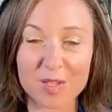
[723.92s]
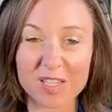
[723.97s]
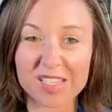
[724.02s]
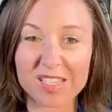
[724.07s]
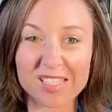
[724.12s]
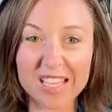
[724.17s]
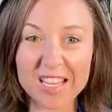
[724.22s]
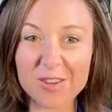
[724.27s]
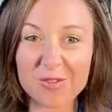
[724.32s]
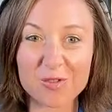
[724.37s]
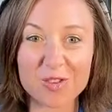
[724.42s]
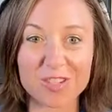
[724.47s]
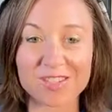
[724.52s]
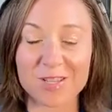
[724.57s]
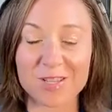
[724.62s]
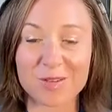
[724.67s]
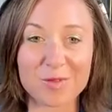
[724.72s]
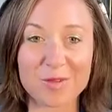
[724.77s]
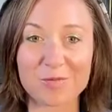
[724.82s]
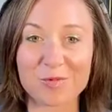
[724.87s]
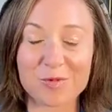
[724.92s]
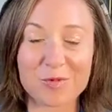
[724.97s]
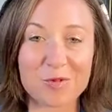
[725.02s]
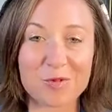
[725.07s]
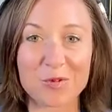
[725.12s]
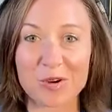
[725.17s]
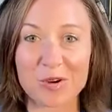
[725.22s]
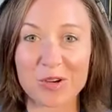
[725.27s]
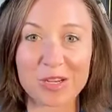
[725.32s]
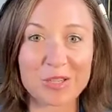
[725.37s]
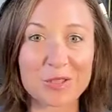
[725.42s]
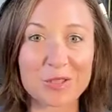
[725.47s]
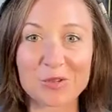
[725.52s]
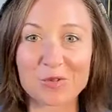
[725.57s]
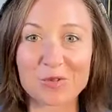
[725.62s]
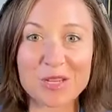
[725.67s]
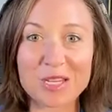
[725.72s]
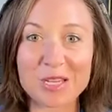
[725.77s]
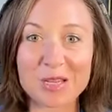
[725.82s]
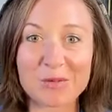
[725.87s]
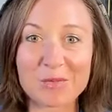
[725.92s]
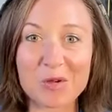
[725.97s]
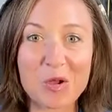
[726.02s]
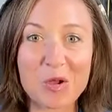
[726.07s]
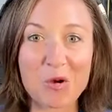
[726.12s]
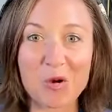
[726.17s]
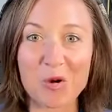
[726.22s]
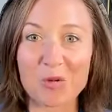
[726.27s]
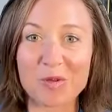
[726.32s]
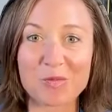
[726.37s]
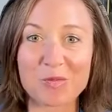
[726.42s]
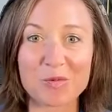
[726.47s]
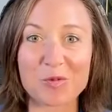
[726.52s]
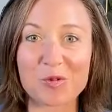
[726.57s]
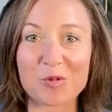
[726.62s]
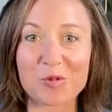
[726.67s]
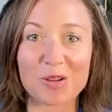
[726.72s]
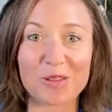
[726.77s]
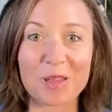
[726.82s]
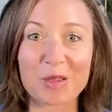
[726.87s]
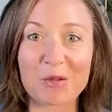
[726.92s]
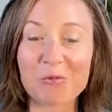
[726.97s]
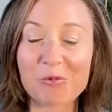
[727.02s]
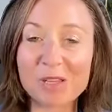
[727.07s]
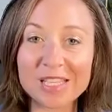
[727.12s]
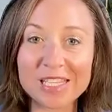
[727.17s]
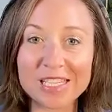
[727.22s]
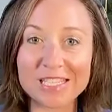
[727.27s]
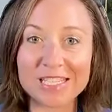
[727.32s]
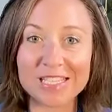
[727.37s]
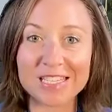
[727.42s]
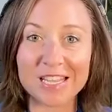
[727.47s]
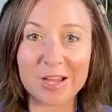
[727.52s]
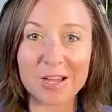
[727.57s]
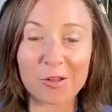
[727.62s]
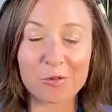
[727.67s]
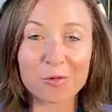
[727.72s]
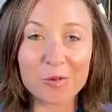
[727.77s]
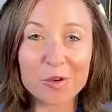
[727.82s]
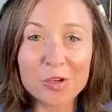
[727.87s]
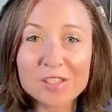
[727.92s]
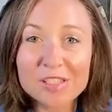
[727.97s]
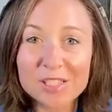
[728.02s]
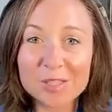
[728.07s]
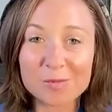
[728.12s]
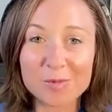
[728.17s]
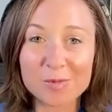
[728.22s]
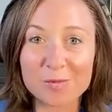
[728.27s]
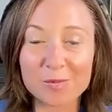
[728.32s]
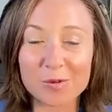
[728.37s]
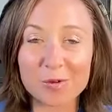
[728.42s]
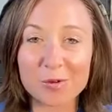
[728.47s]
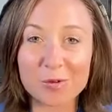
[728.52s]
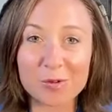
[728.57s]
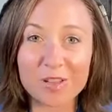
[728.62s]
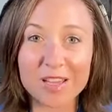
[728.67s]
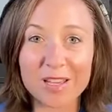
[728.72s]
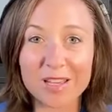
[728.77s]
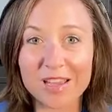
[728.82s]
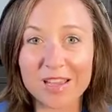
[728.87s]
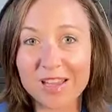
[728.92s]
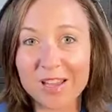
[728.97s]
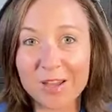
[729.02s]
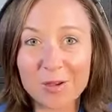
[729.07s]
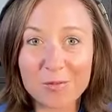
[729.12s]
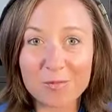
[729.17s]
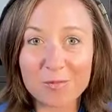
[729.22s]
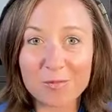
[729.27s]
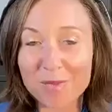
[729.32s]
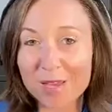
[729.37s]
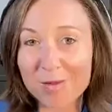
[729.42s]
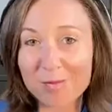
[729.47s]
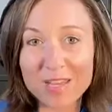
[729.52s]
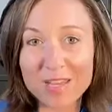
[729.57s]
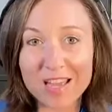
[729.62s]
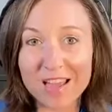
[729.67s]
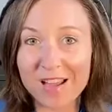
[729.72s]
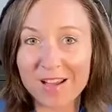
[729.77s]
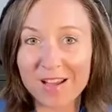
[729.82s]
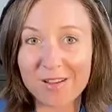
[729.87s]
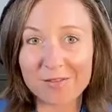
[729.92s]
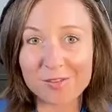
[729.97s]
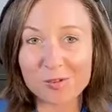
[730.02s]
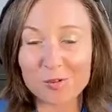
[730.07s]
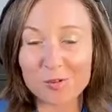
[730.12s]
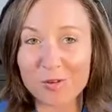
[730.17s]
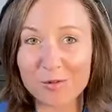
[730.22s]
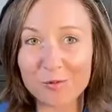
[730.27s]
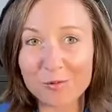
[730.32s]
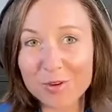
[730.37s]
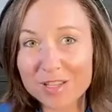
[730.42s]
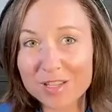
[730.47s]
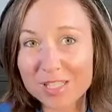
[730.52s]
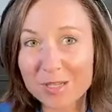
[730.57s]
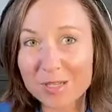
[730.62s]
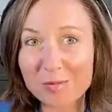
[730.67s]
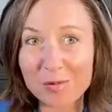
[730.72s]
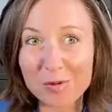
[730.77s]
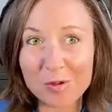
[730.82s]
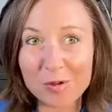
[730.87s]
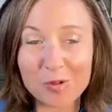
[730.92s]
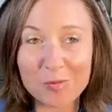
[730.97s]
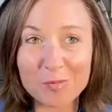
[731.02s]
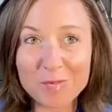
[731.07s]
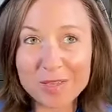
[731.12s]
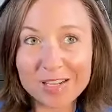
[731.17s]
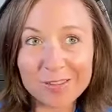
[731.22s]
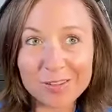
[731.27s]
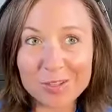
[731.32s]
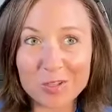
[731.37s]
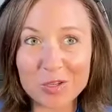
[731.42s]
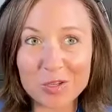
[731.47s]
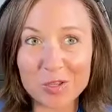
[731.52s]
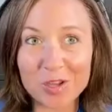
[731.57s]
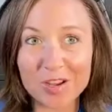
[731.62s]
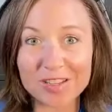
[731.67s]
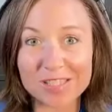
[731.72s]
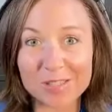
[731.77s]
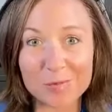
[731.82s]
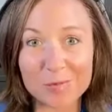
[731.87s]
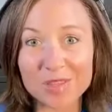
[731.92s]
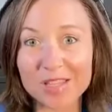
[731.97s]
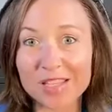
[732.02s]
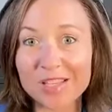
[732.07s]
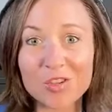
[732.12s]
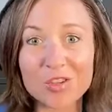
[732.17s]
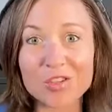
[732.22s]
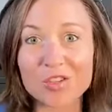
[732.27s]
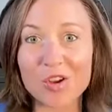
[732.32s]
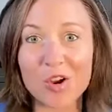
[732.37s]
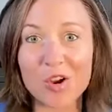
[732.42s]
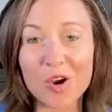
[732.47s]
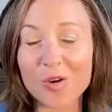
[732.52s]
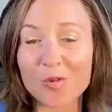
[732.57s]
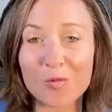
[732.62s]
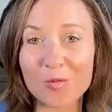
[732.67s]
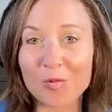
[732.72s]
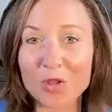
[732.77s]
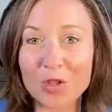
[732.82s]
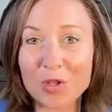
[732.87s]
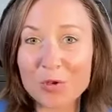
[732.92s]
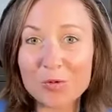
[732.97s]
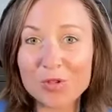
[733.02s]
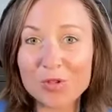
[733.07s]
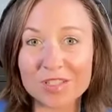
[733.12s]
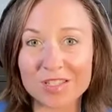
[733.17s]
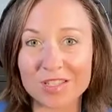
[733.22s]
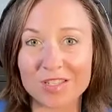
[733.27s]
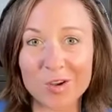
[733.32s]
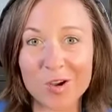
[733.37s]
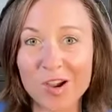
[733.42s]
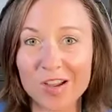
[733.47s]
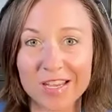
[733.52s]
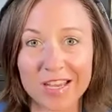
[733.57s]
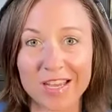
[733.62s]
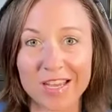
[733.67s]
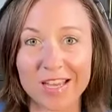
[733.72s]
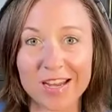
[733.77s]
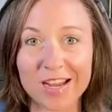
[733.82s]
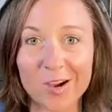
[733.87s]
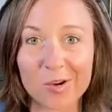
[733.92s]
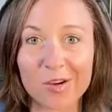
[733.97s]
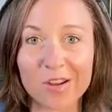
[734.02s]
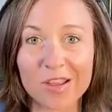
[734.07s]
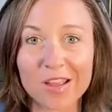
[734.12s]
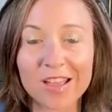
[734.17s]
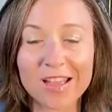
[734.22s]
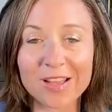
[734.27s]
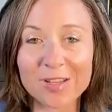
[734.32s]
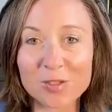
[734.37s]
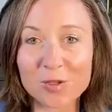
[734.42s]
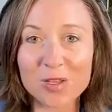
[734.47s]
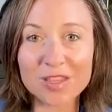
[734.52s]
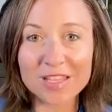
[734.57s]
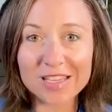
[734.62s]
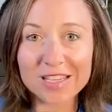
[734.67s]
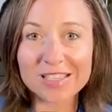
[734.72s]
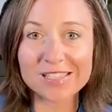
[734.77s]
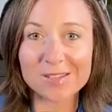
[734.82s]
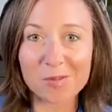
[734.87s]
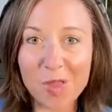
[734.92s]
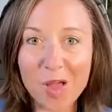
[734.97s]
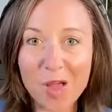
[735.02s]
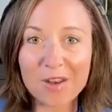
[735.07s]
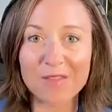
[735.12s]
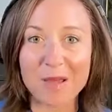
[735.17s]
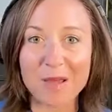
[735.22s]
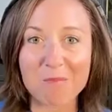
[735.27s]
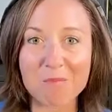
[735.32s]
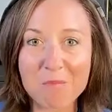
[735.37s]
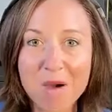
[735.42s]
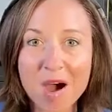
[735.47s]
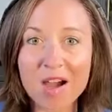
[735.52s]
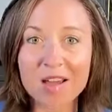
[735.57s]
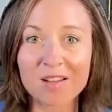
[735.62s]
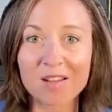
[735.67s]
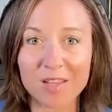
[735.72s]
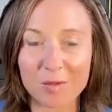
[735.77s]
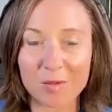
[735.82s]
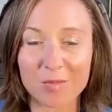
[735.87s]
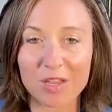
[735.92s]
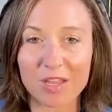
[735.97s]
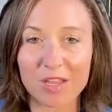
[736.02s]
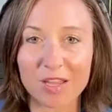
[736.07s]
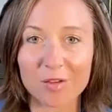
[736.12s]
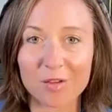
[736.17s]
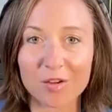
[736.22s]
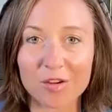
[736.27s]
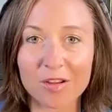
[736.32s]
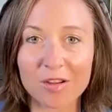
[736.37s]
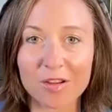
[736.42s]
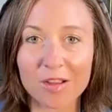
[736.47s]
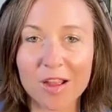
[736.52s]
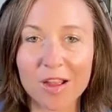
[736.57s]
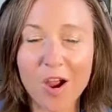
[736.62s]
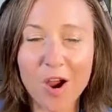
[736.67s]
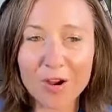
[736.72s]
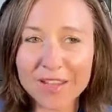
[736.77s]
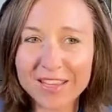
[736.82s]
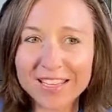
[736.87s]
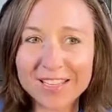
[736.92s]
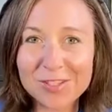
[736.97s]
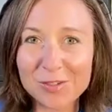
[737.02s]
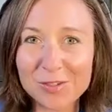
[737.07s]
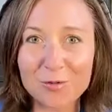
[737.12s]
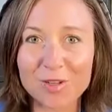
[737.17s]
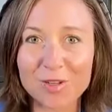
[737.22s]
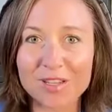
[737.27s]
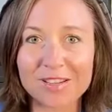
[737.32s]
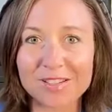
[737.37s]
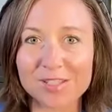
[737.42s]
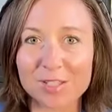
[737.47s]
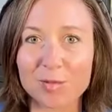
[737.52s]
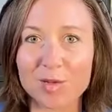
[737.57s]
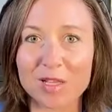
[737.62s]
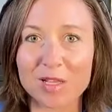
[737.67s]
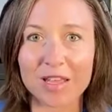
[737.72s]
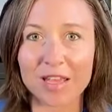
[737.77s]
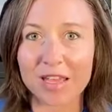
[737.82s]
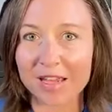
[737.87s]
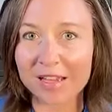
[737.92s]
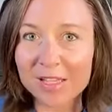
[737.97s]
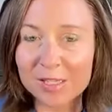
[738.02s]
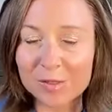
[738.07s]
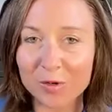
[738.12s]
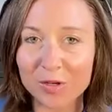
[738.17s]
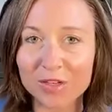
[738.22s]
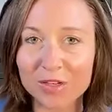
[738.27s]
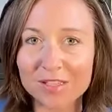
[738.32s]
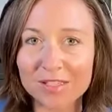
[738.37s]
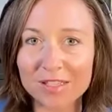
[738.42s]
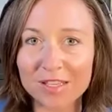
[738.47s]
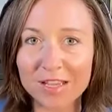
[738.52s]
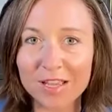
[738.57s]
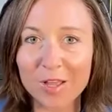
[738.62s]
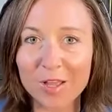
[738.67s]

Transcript: because then you just get people who are extreme or people who are like willing to yell versus people who like maybe have sort of reasonable middle-ish thoughts, but they just aren't used to talking it out. And so I think it's a lot of that modeling behavior. Our kids don't need us to be like experts.